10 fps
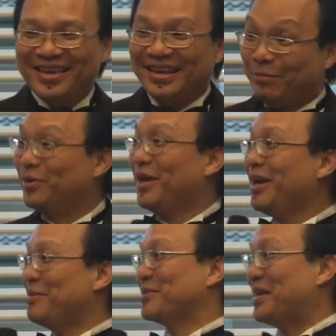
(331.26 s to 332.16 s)
that
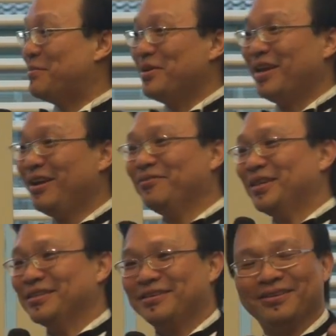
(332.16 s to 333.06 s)
perhaps I may have
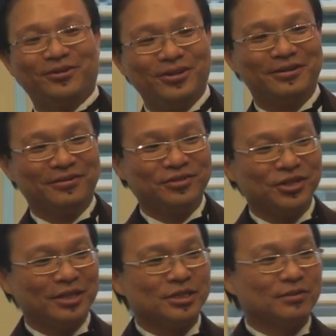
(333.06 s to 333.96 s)
that honor and
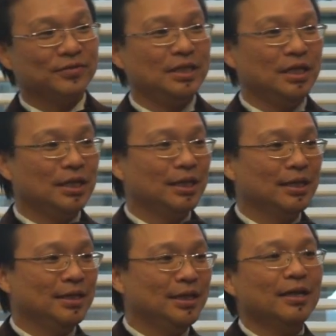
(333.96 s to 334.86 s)
chance of seeing
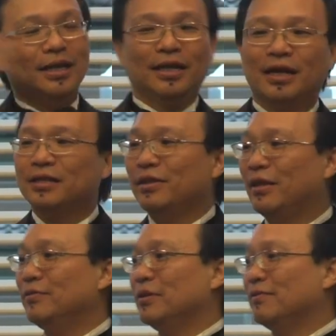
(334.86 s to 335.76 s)
yet another
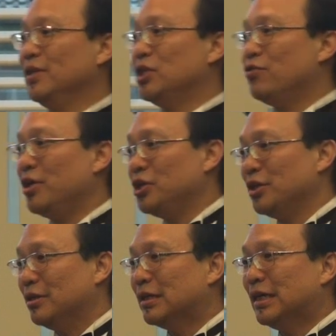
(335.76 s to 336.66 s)
level of
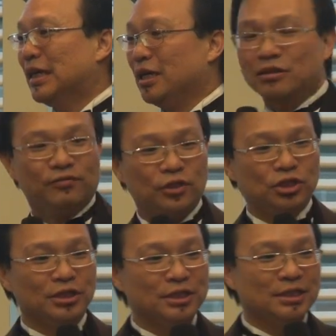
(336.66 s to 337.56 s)
integration and
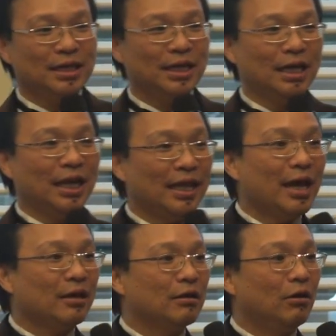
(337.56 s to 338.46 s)
convergence, and
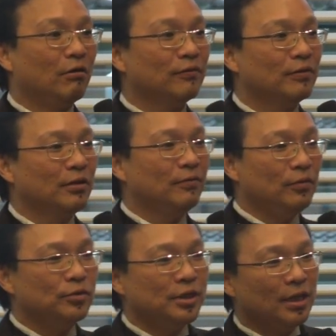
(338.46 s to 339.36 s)
that of
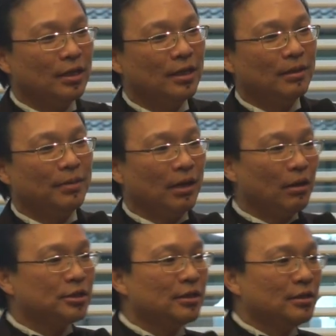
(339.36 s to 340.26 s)
fusing
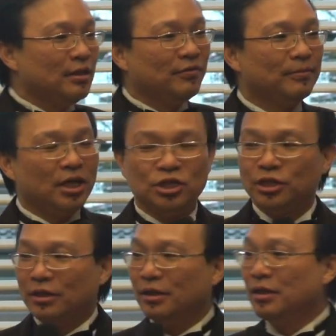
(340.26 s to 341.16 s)
biological
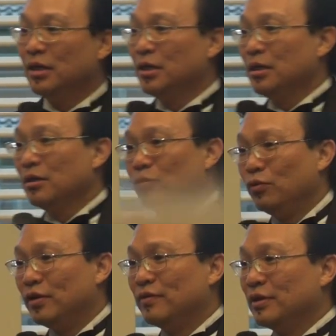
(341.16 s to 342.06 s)
information
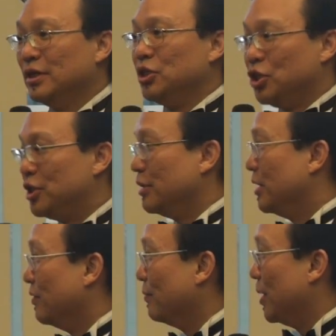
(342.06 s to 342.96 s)
with
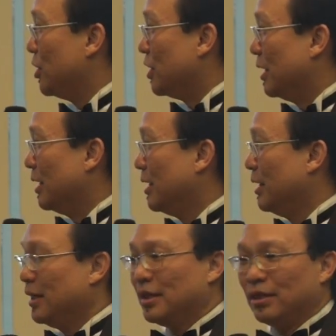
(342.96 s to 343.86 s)
digital information
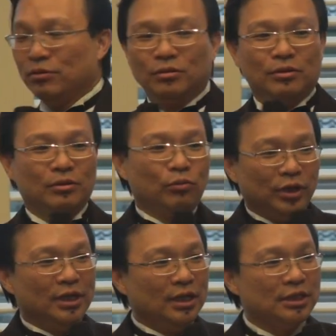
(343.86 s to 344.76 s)
that
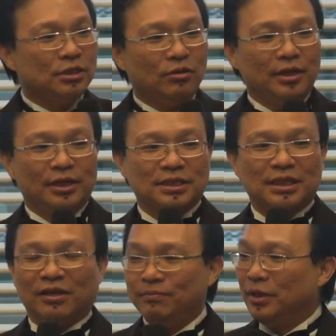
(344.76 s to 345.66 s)
we in this
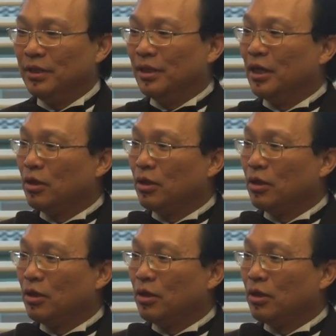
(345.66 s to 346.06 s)
audience have been a